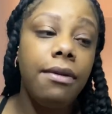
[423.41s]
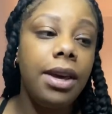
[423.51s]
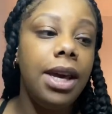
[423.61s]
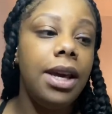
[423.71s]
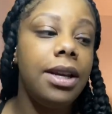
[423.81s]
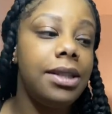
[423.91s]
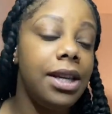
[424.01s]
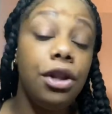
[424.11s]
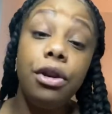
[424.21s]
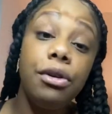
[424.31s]
kids
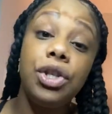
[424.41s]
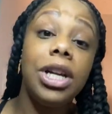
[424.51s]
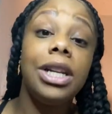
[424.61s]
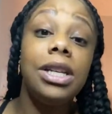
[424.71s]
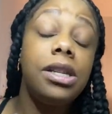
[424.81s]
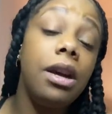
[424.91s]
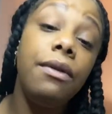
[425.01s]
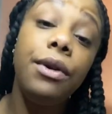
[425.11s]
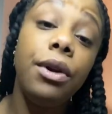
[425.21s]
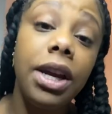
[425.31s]
and they're jealous
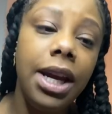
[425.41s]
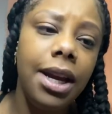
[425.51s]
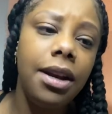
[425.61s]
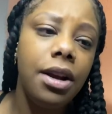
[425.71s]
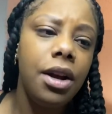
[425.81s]
of your kid.